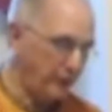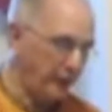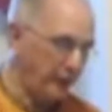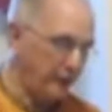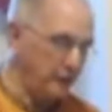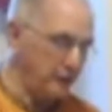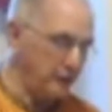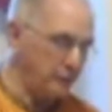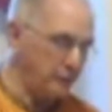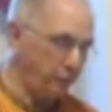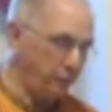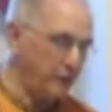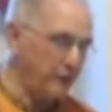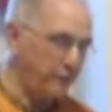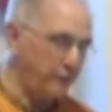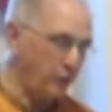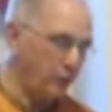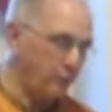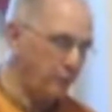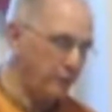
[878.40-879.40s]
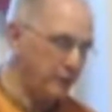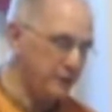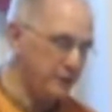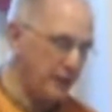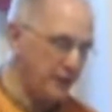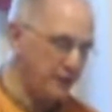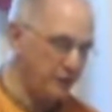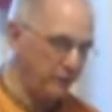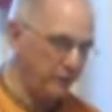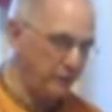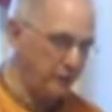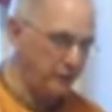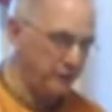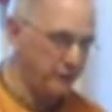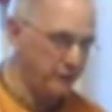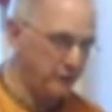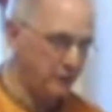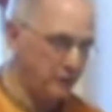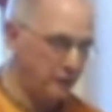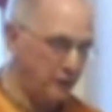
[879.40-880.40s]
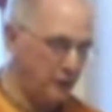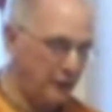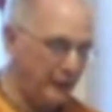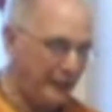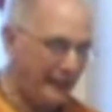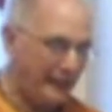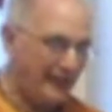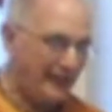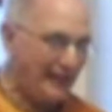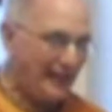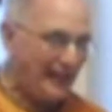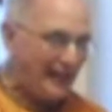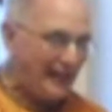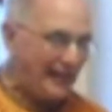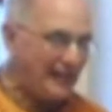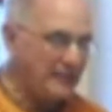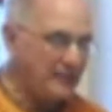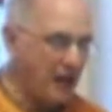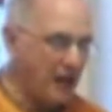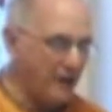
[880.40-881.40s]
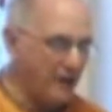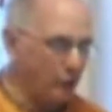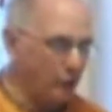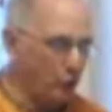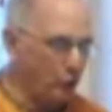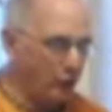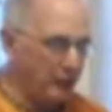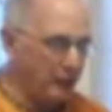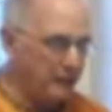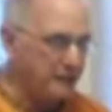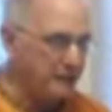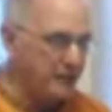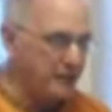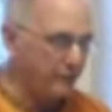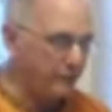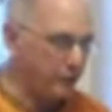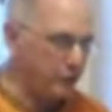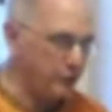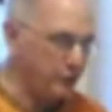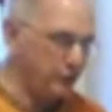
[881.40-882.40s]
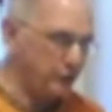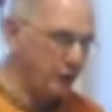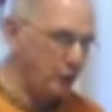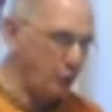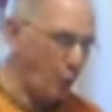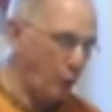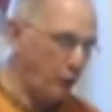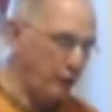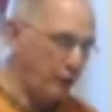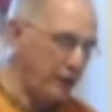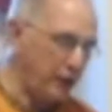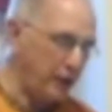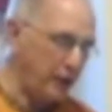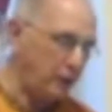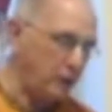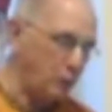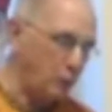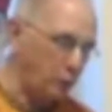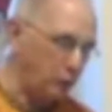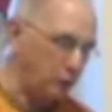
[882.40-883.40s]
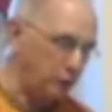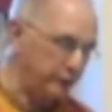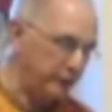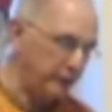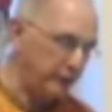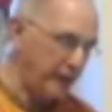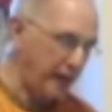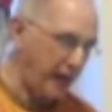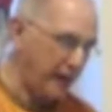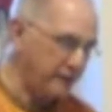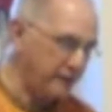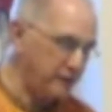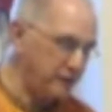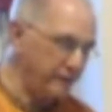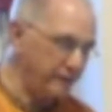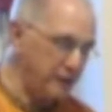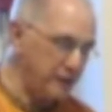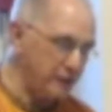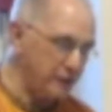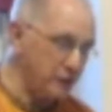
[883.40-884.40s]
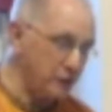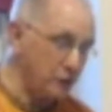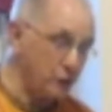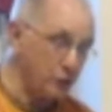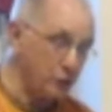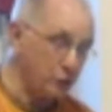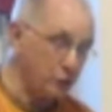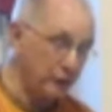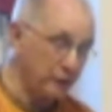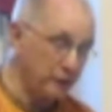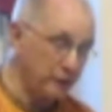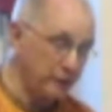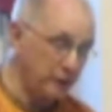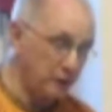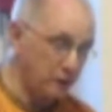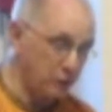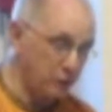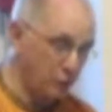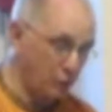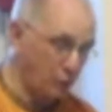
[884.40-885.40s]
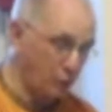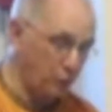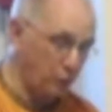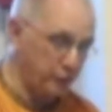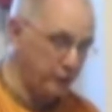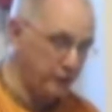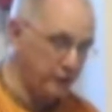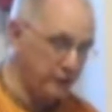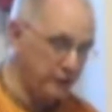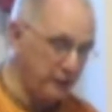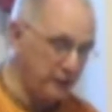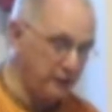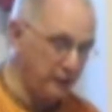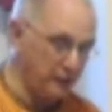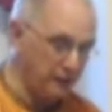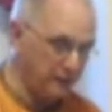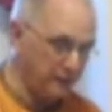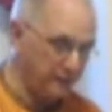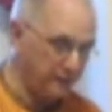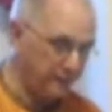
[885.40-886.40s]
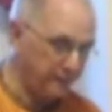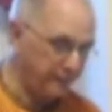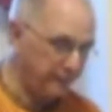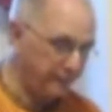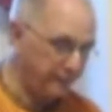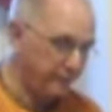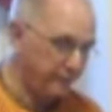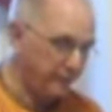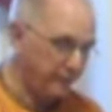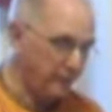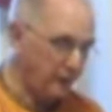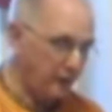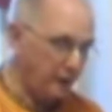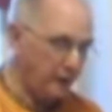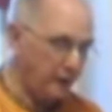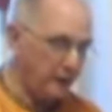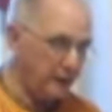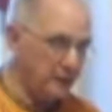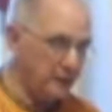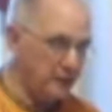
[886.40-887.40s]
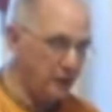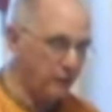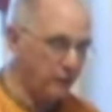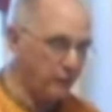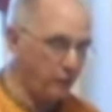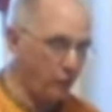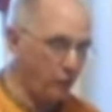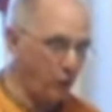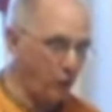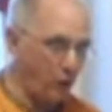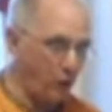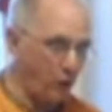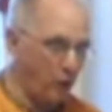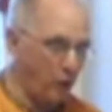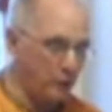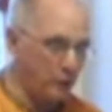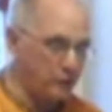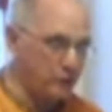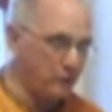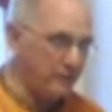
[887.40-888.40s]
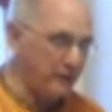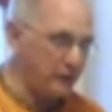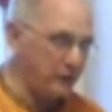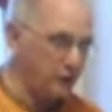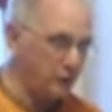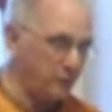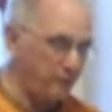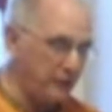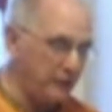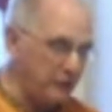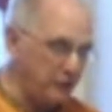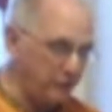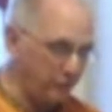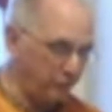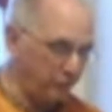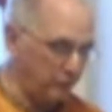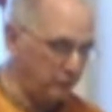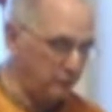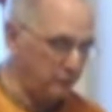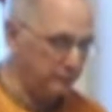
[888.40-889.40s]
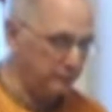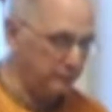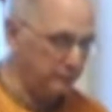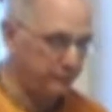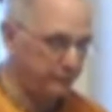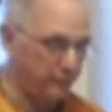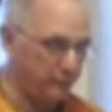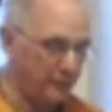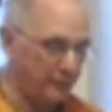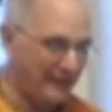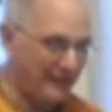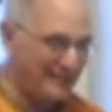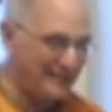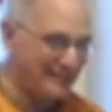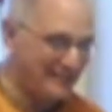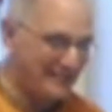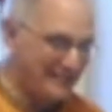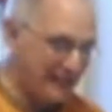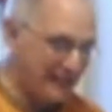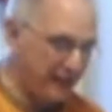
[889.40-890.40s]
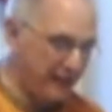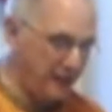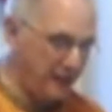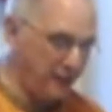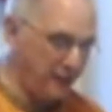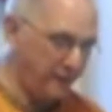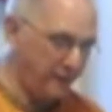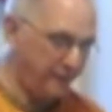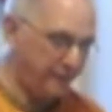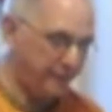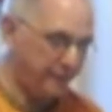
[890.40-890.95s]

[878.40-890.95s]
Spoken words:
And he's free from possessiveness. He never endeavors in ordinary worldly activities and strictly controls his eating. He therefore always remains peaceful and steady.